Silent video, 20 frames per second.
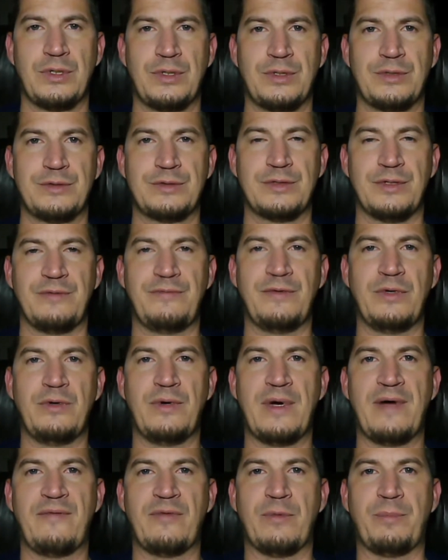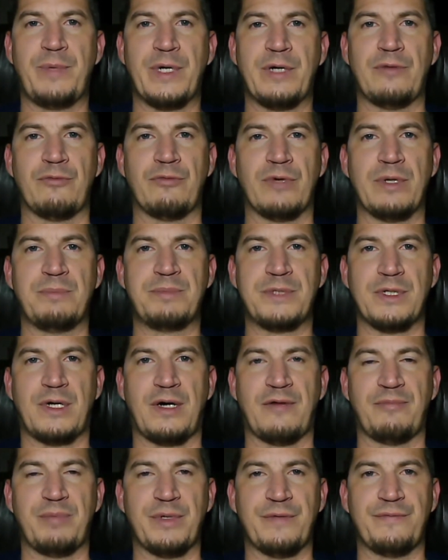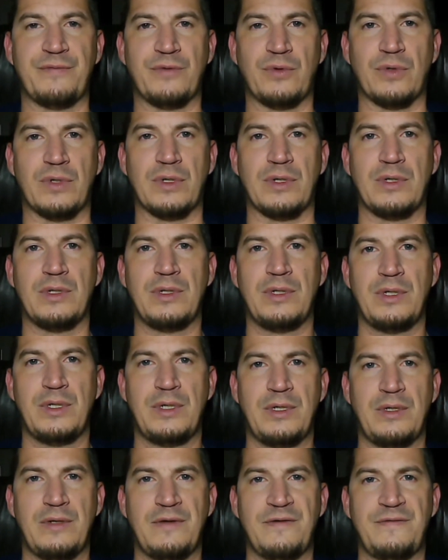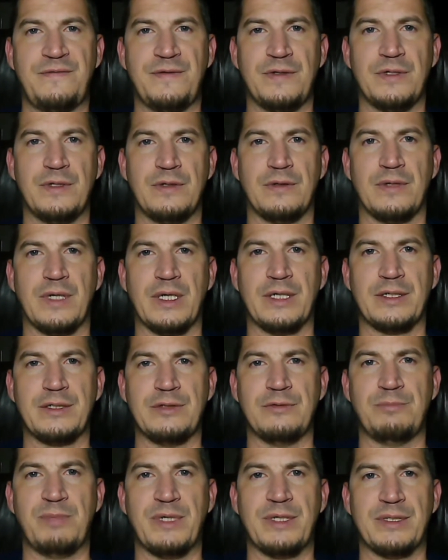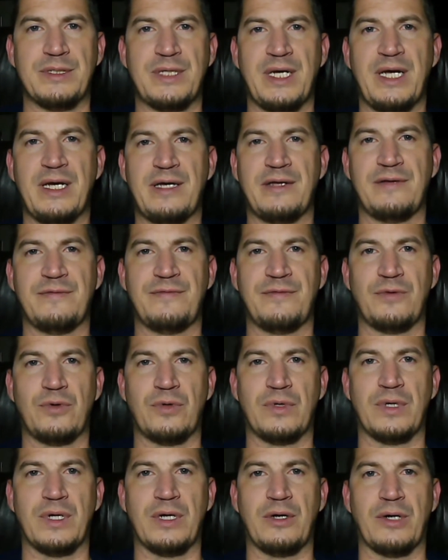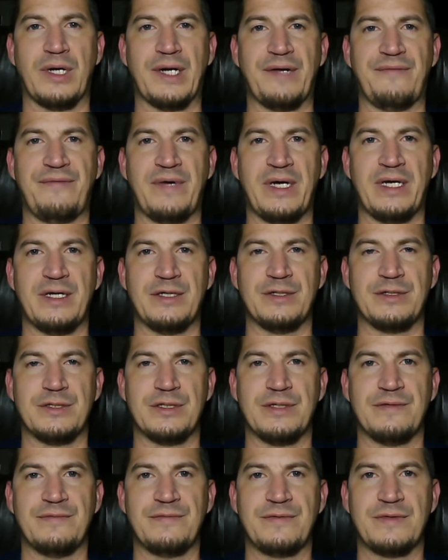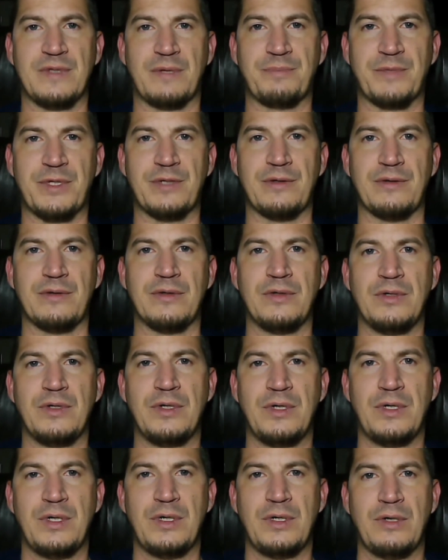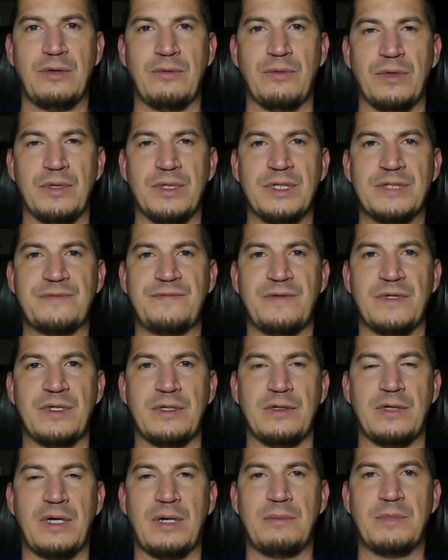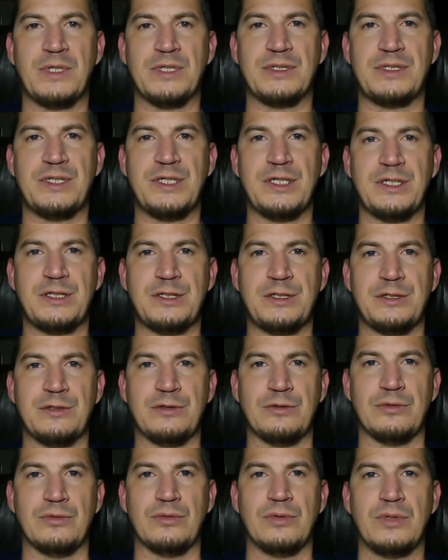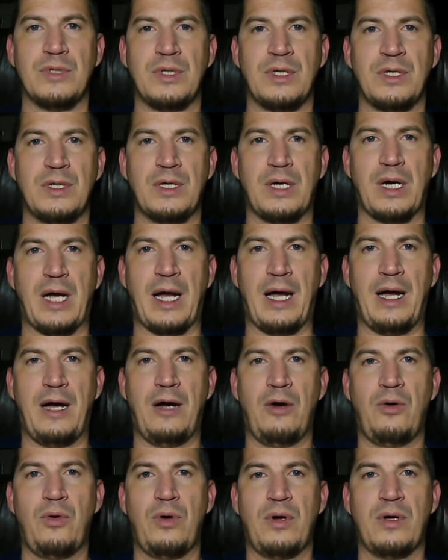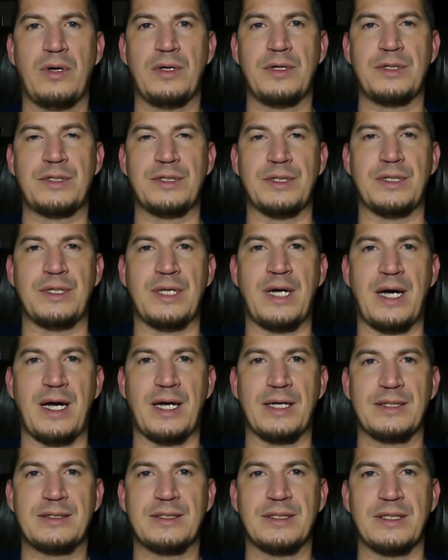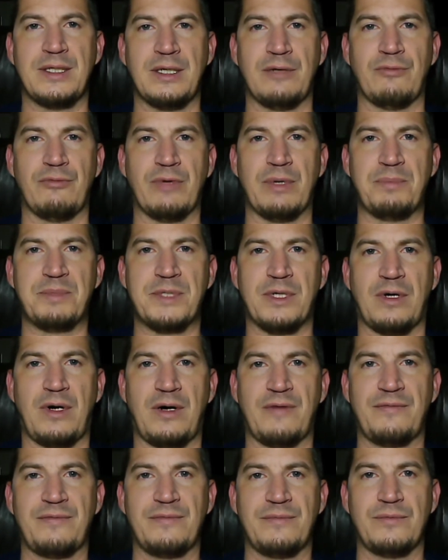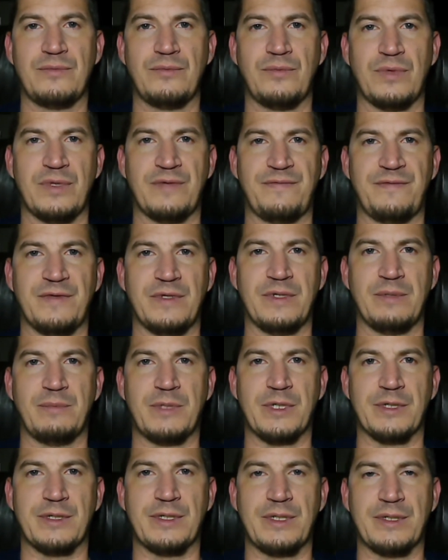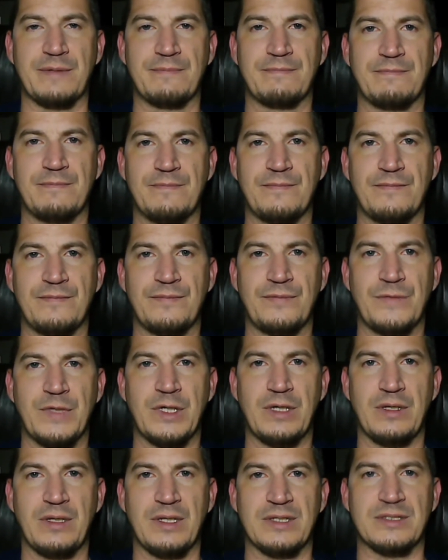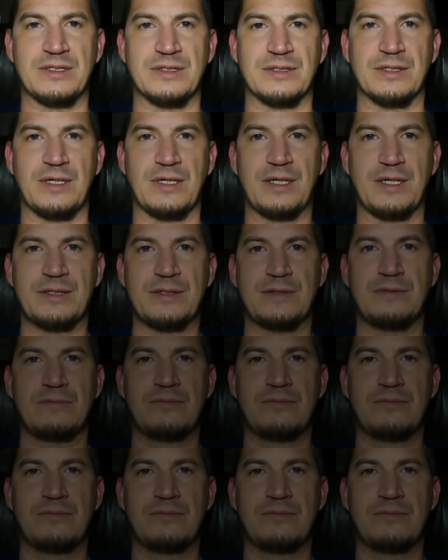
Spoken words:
So have you ever been ripped off before? Feel like you've been taken for or advantage of something? Well, in this video I'm going to teach you how to not get ripped off with affiliate marketing. Let's discuss.